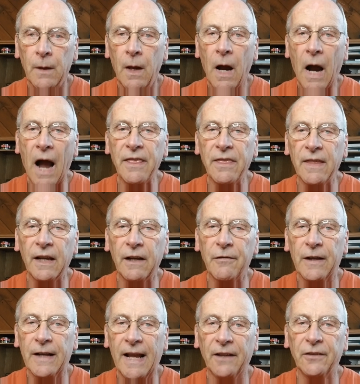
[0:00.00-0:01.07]
I think of
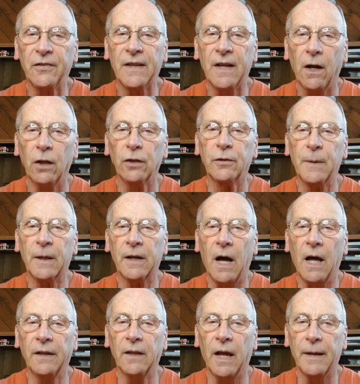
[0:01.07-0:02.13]
it as the ultimate
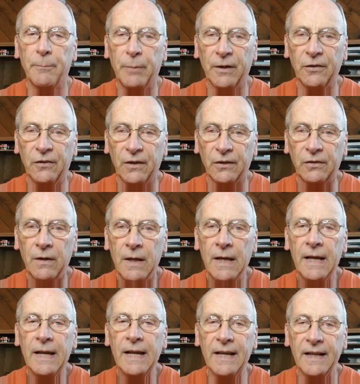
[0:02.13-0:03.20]
online business.
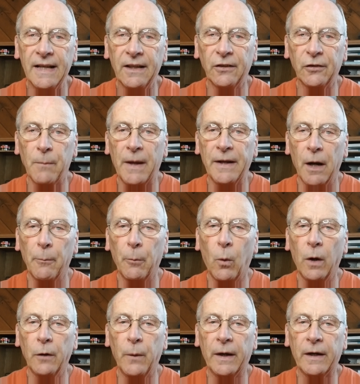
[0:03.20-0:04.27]
It is my number
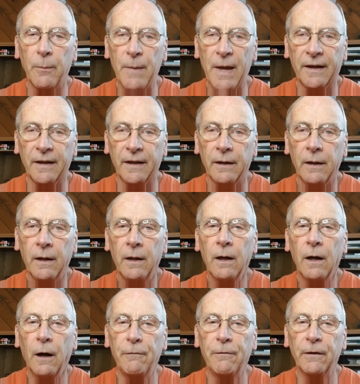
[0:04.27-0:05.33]
one recommended
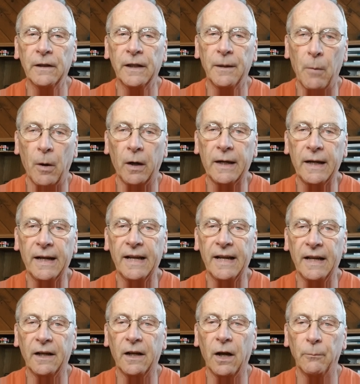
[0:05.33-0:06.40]
affiliate marketing
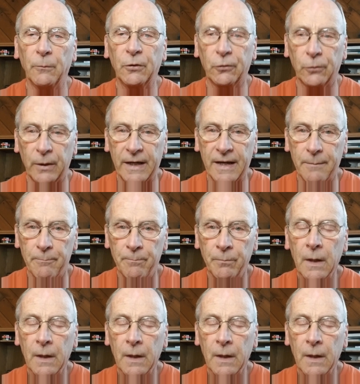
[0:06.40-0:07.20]
income stream.